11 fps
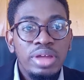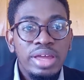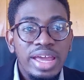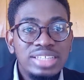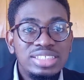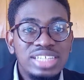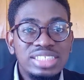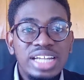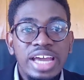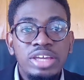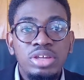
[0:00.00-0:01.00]
it's just
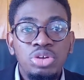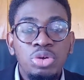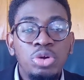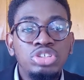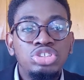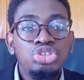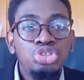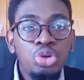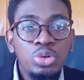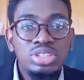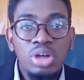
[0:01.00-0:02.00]
like you're going to
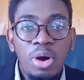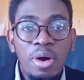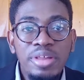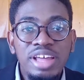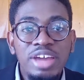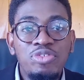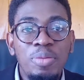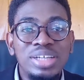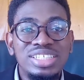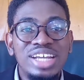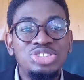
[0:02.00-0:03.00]
use all the information
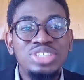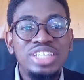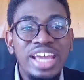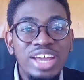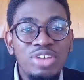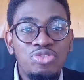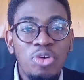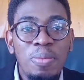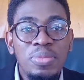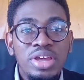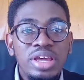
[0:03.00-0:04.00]
that you gain
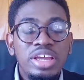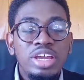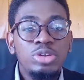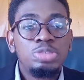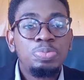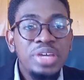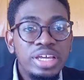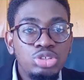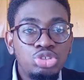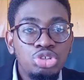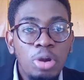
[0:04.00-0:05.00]
from speaking to
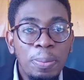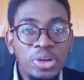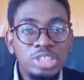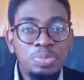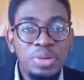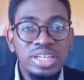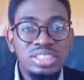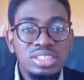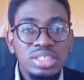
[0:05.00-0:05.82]
your prospect